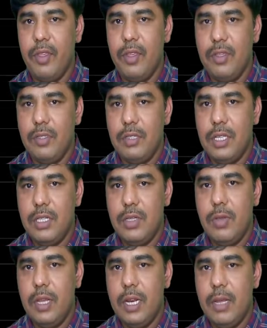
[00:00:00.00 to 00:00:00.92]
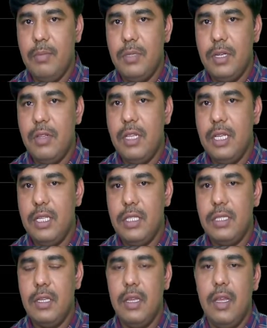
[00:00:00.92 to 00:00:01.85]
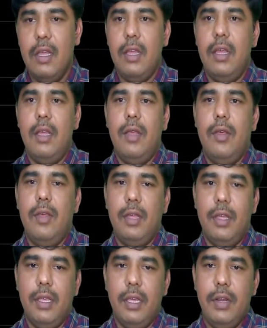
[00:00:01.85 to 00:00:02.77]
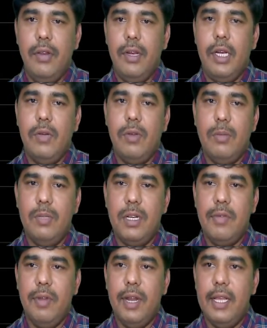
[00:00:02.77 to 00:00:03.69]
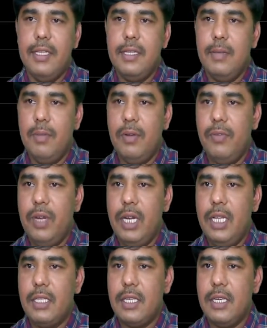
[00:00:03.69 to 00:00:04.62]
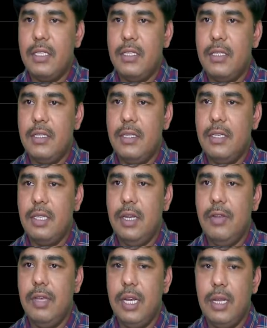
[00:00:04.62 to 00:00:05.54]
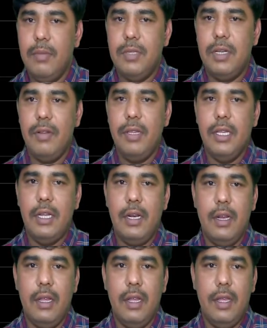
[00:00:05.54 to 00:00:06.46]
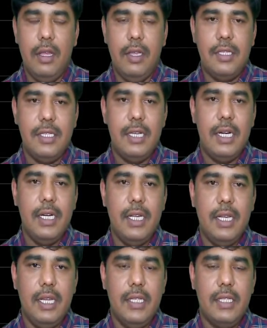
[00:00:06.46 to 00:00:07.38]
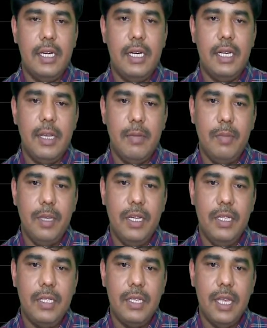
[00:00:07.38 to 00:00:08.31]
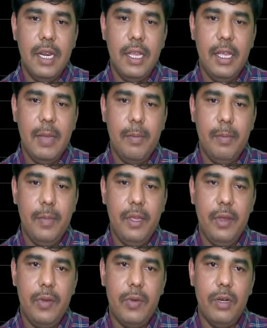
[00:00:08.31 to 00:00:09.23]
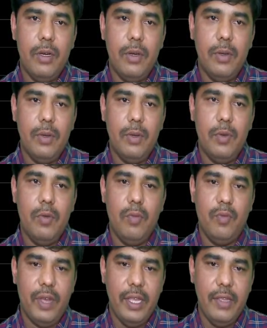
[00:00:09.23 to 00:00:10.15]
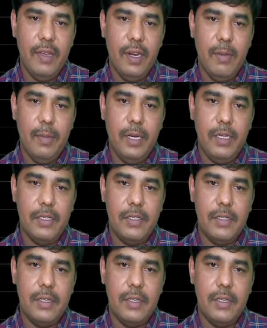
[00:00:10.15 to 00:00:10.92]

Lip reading: Just you can observe this. Here you need to observe the one example we will discuss. Here you can observe here set A. Set A means here m equal to 5 elements